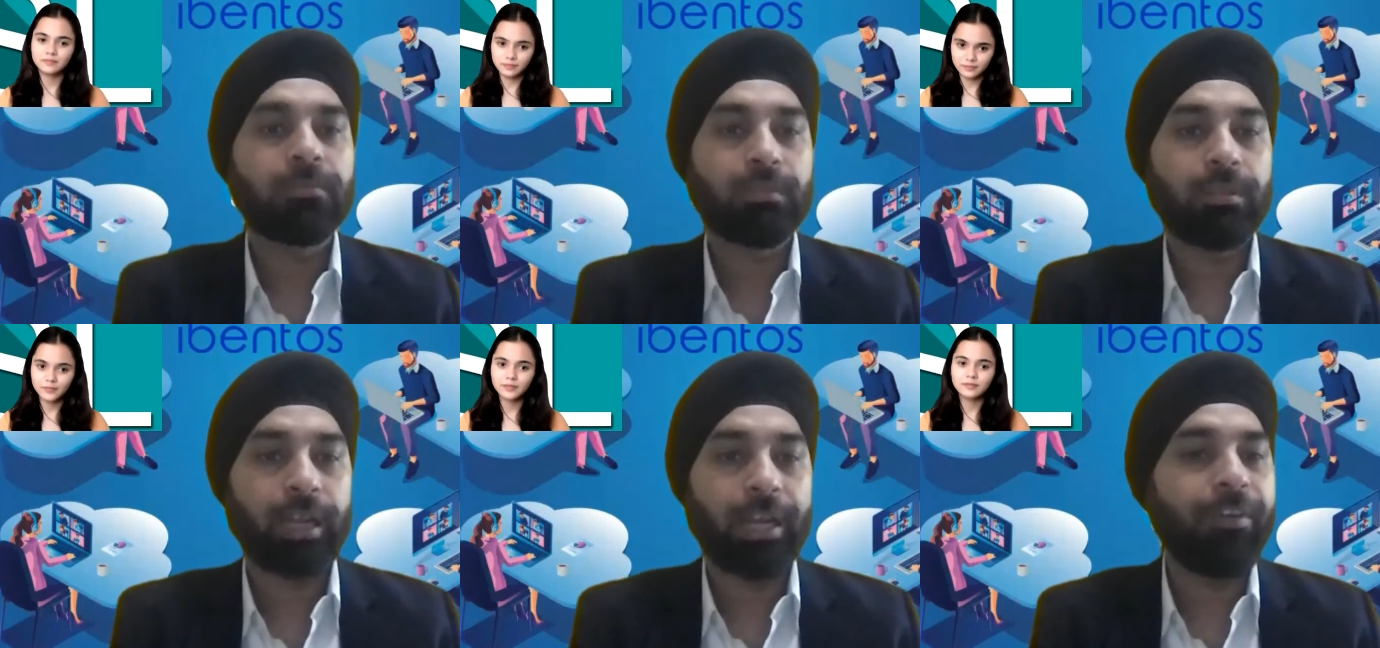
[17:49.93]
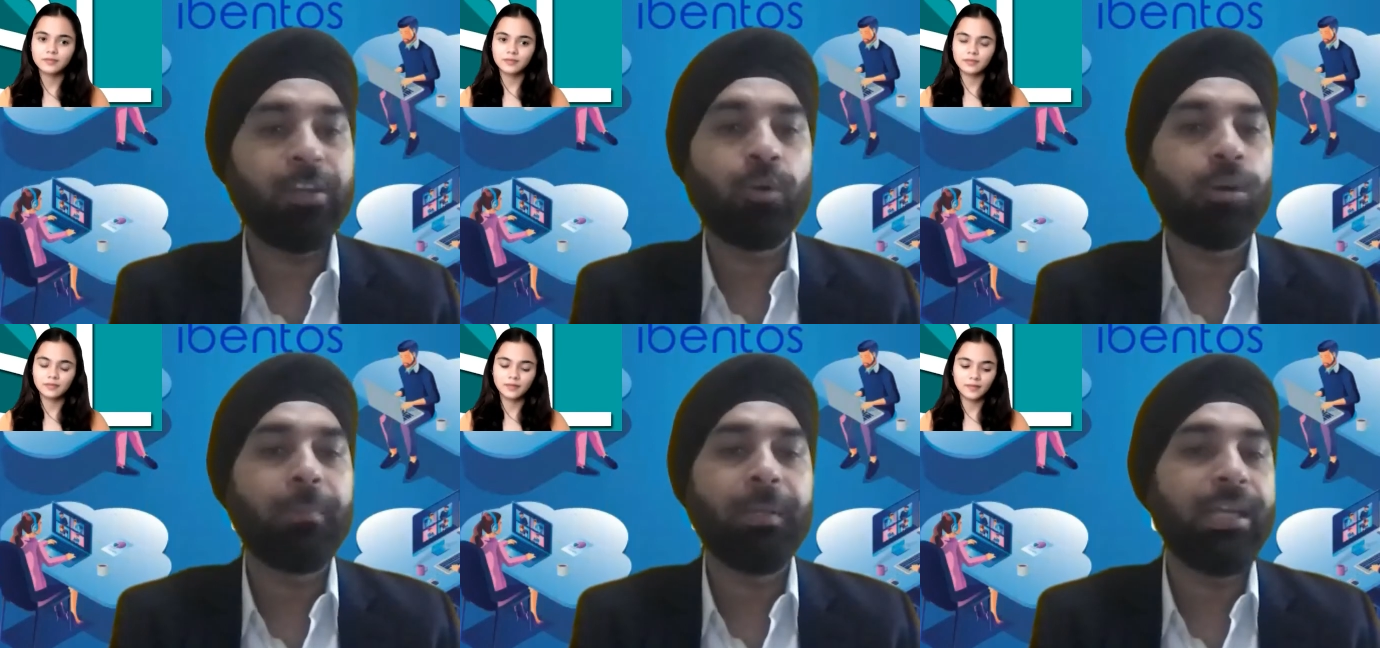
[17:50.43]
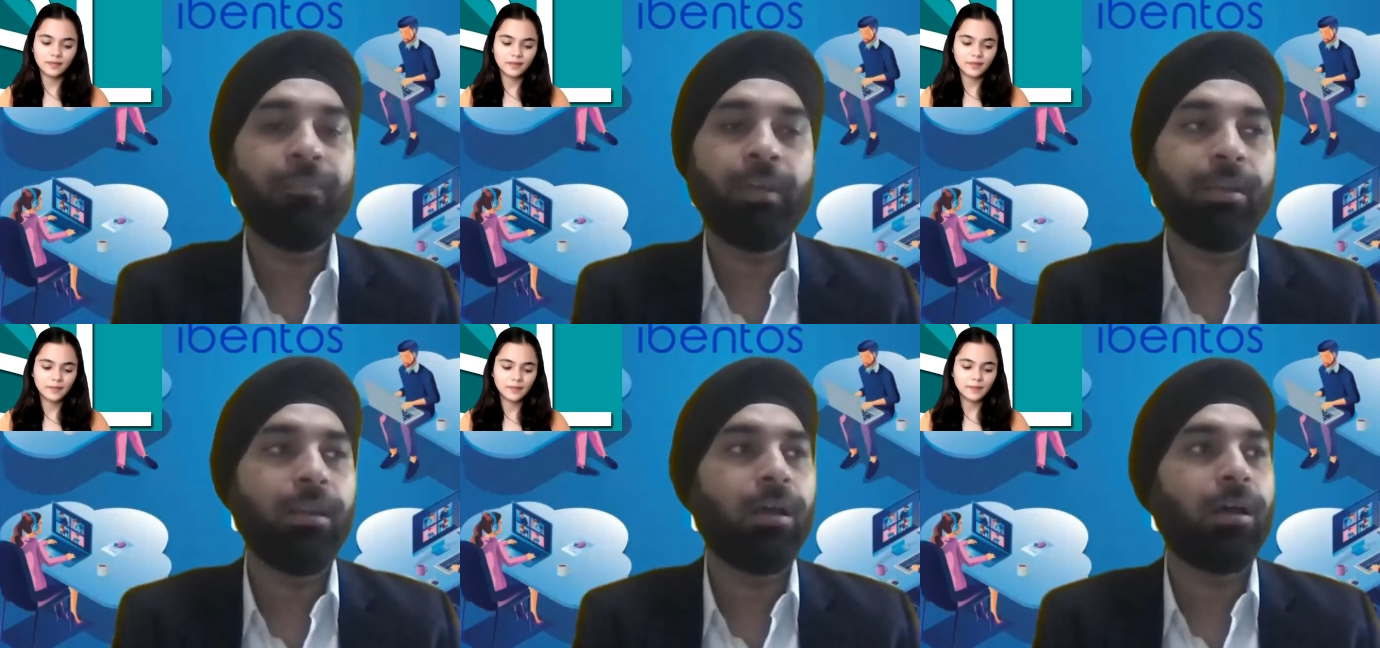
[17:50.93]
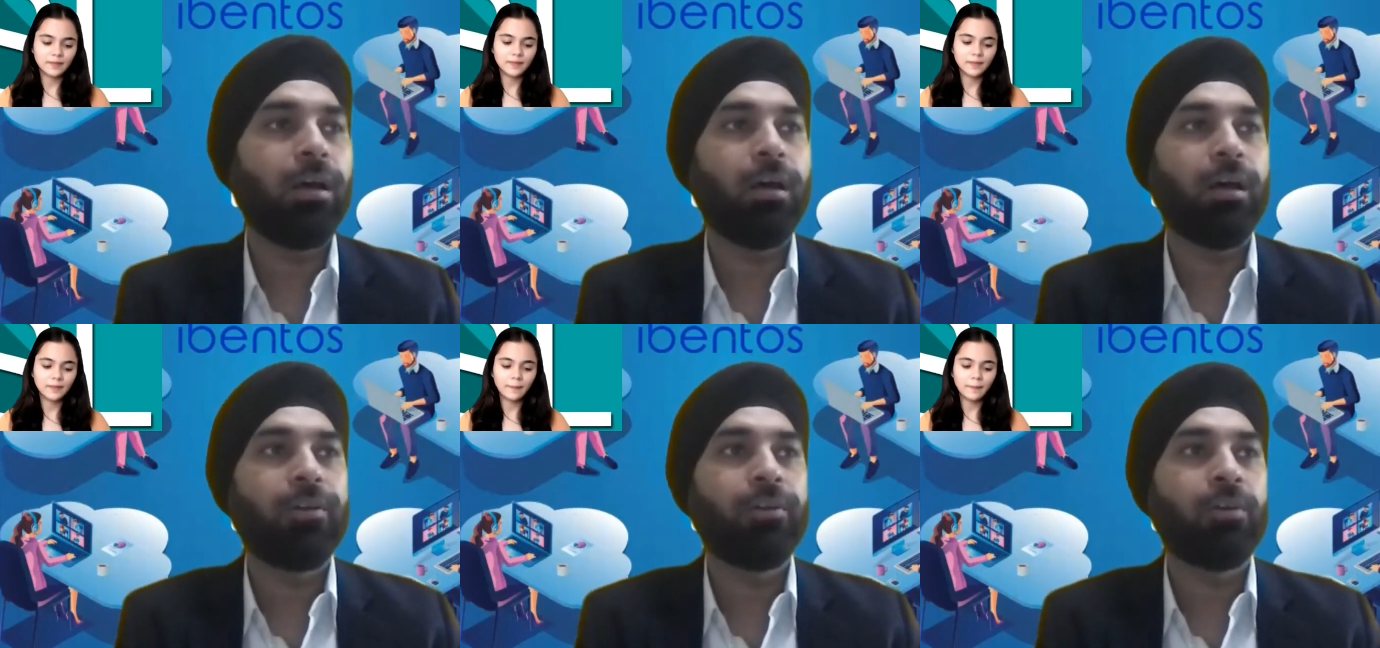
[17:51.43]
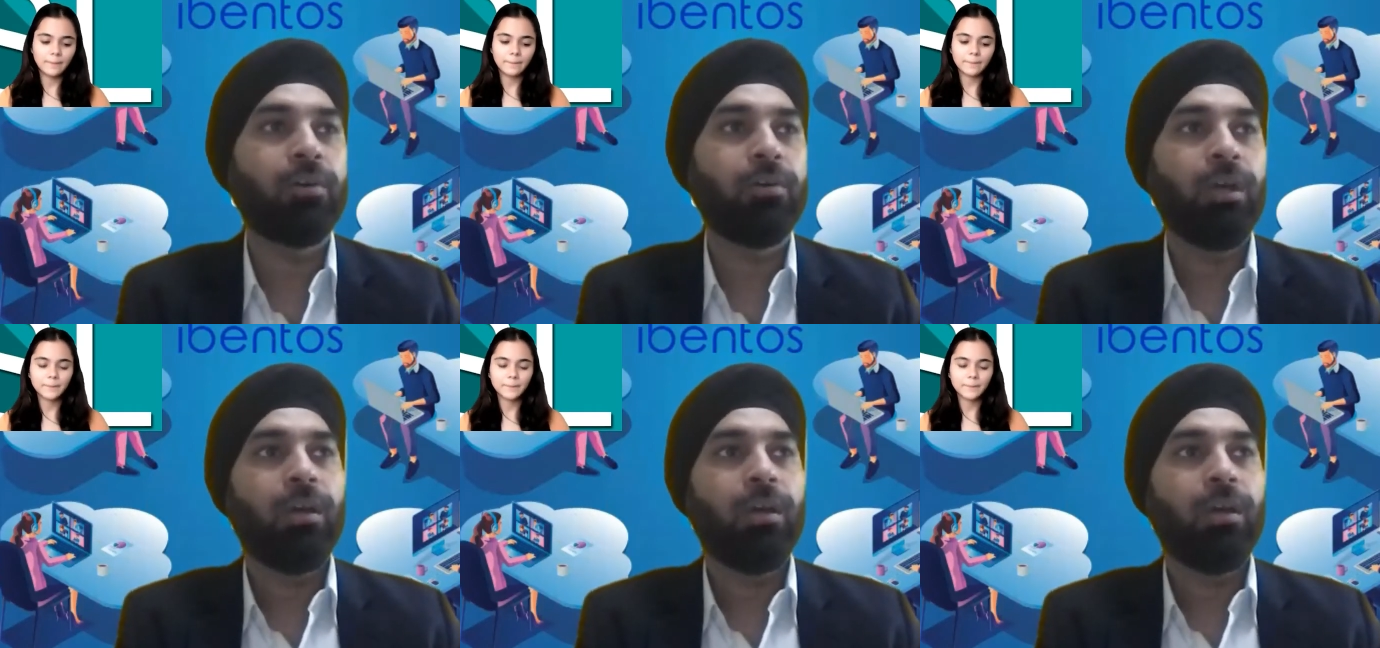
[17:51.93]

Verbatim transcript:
Speaker 1: right we don't believe in uh, you know